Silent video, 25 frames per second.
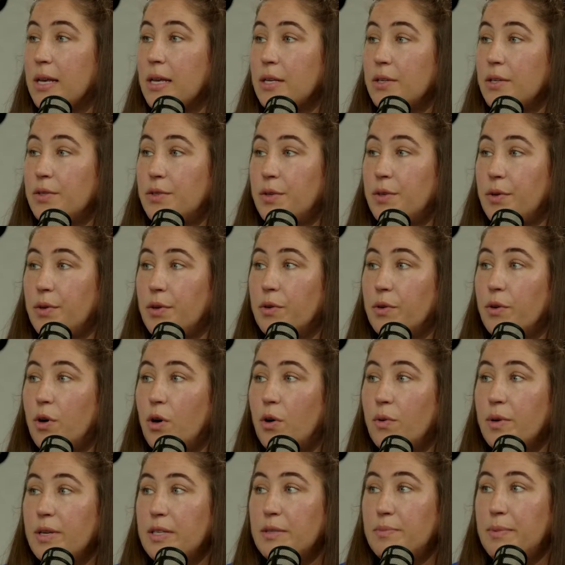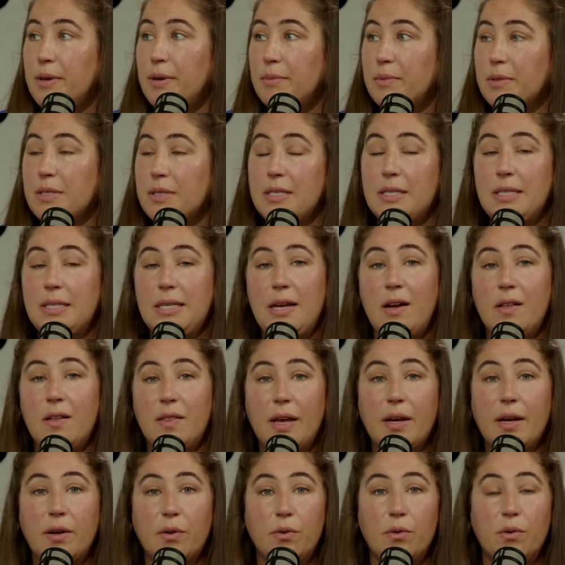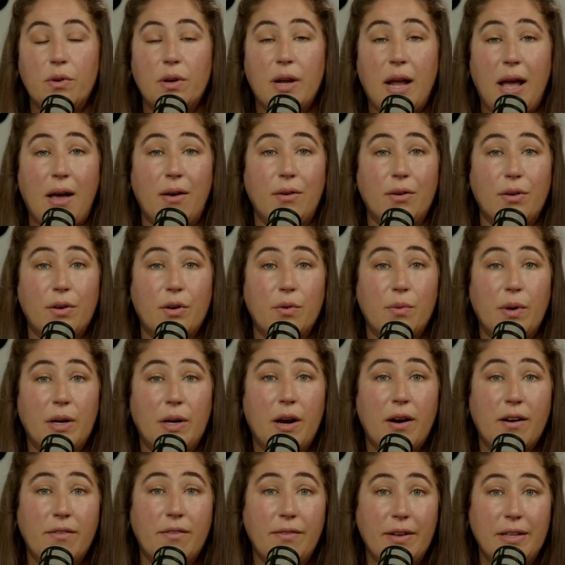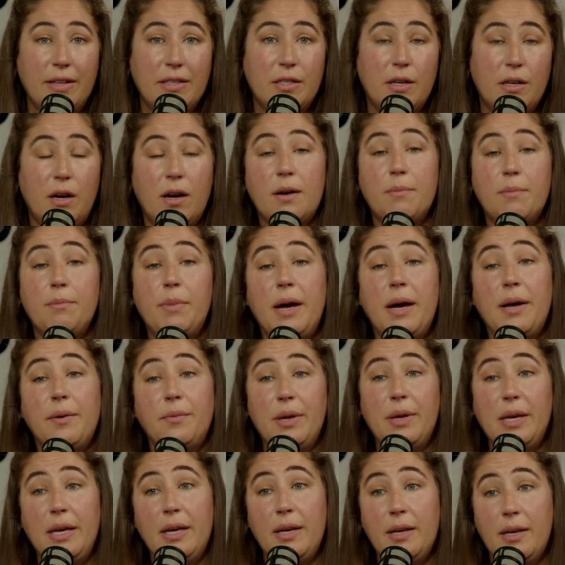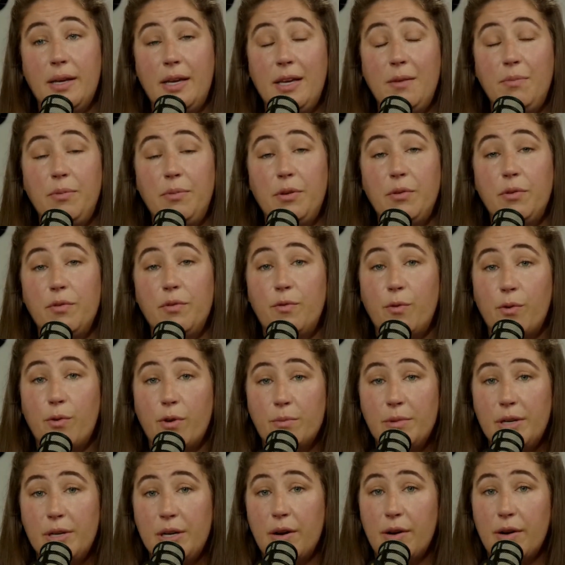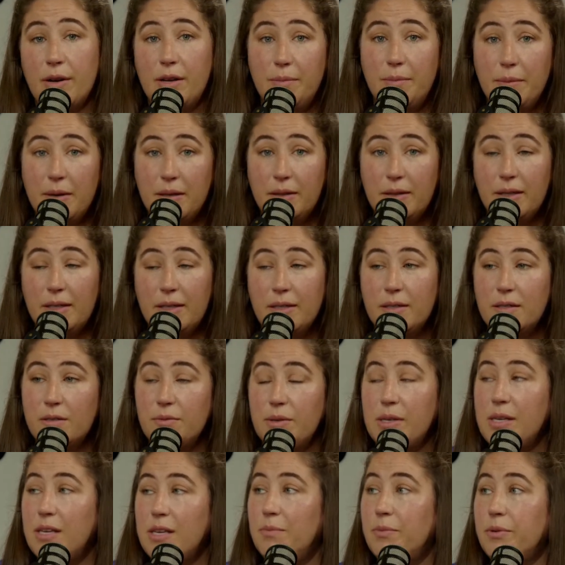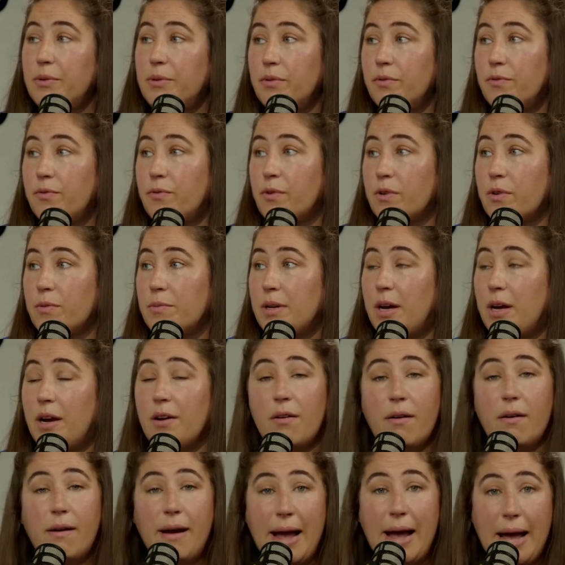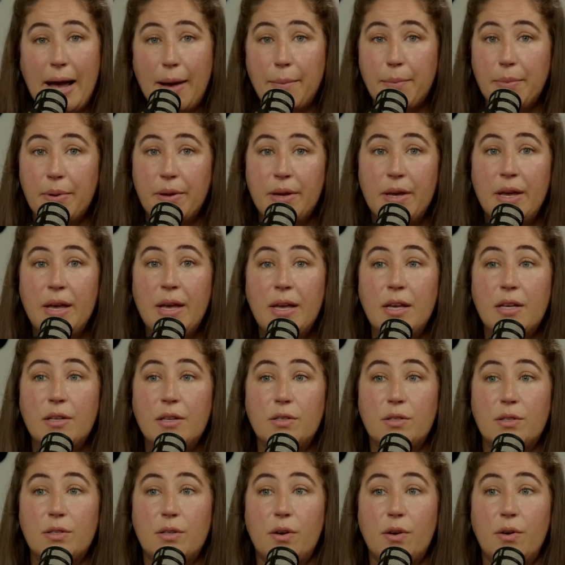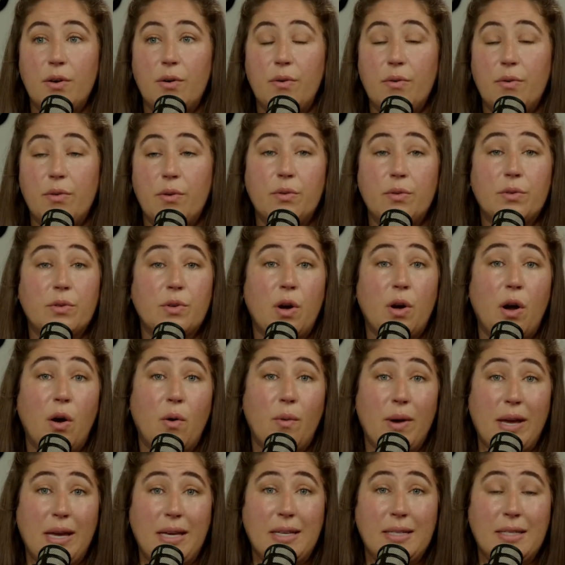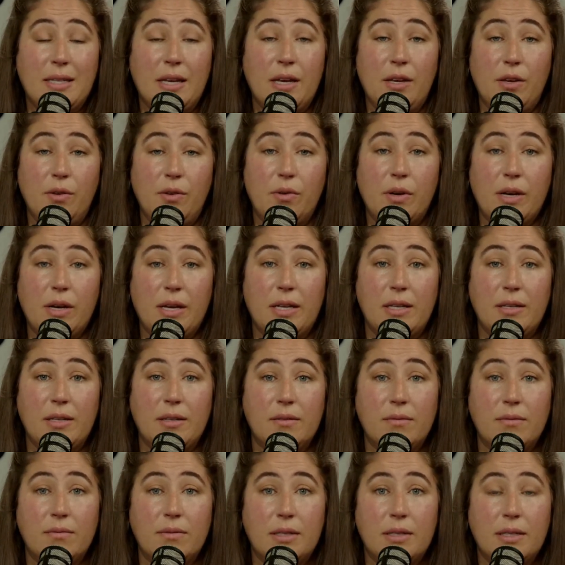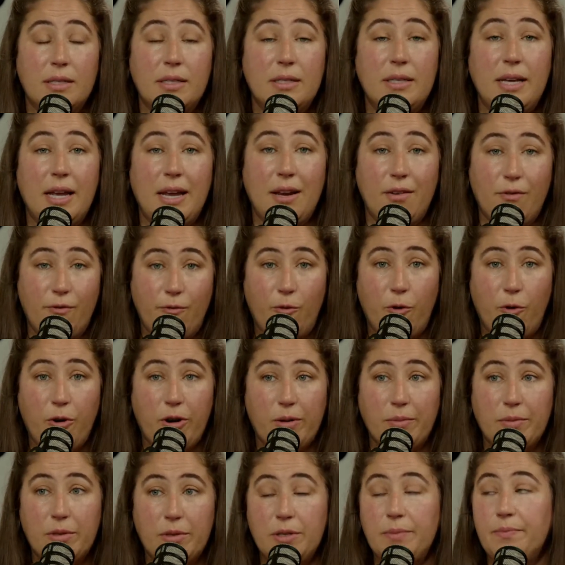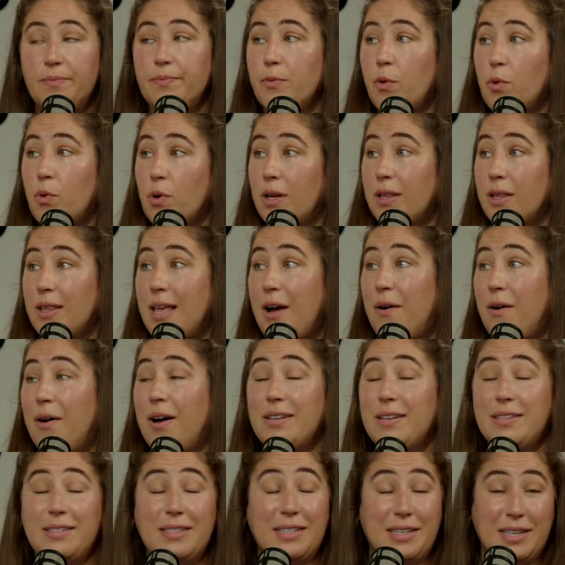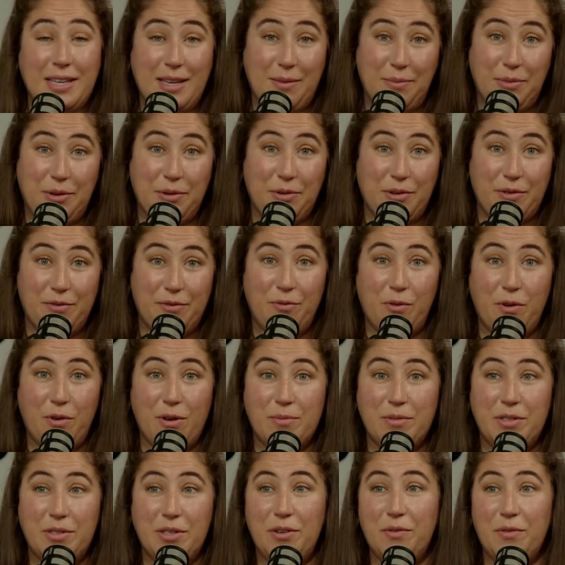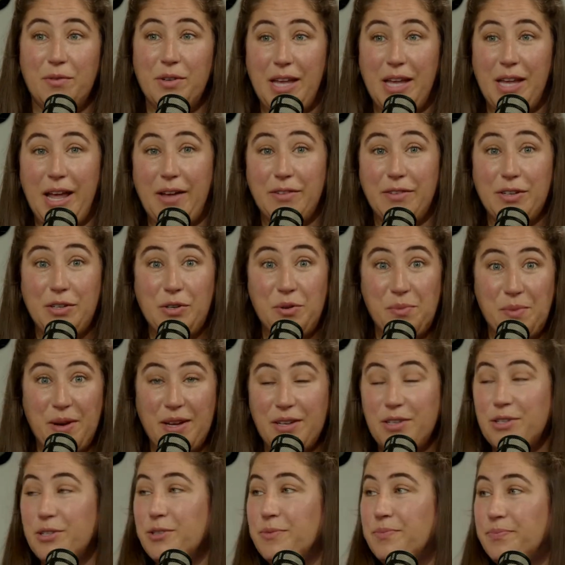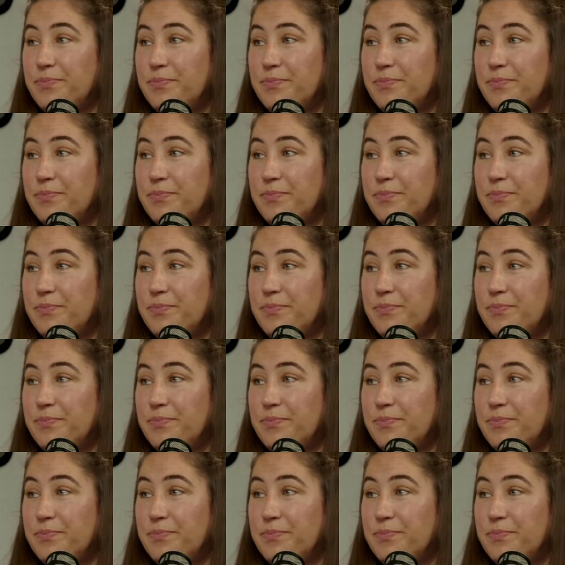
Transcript: So you'll always be able to see on that Google Calendar what our events are, but we keep you informed in our email list. We keep you informed on our app. So those are all ways that you can stay informed or allow us to keep you informed. So you don't really have to do much.